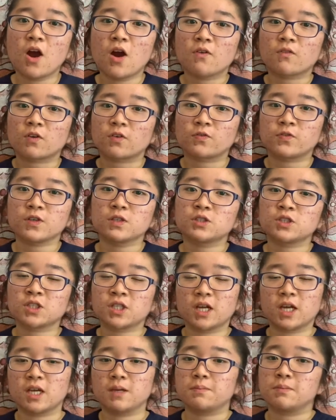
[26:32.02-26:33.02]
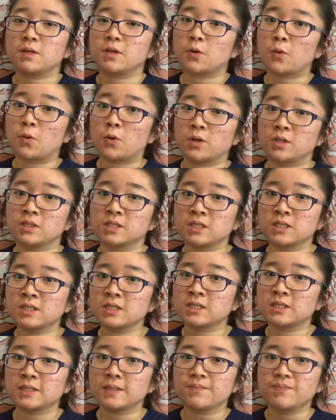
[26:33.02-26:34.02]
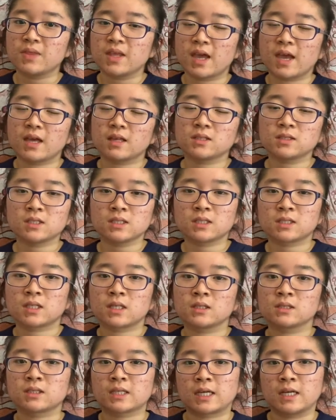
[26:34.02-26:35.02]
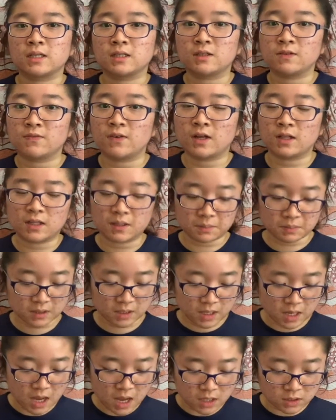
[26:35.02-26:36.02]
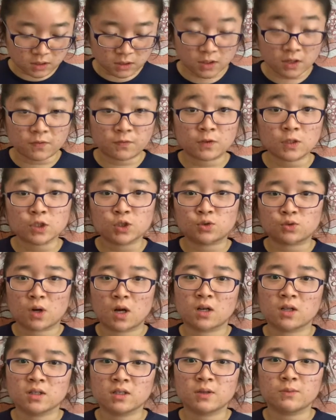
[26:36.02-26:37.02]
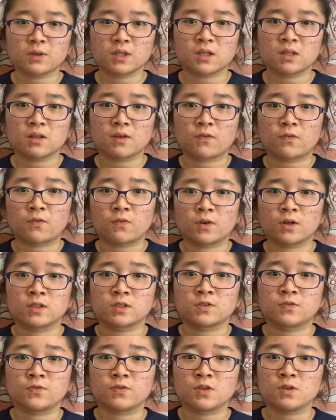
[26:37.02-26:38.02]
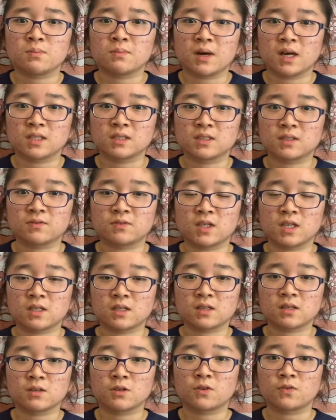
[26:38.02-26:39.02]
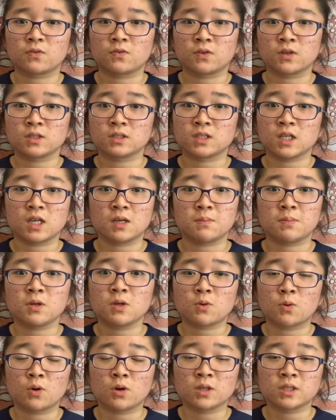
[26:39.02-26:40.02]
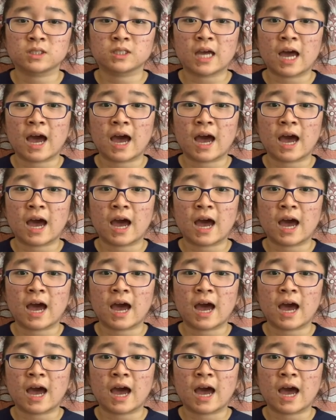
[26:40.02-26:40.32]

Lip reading: for future AP courses. And it's just skills that I developed. So if you're struggling within the first few months of taking your first AP course,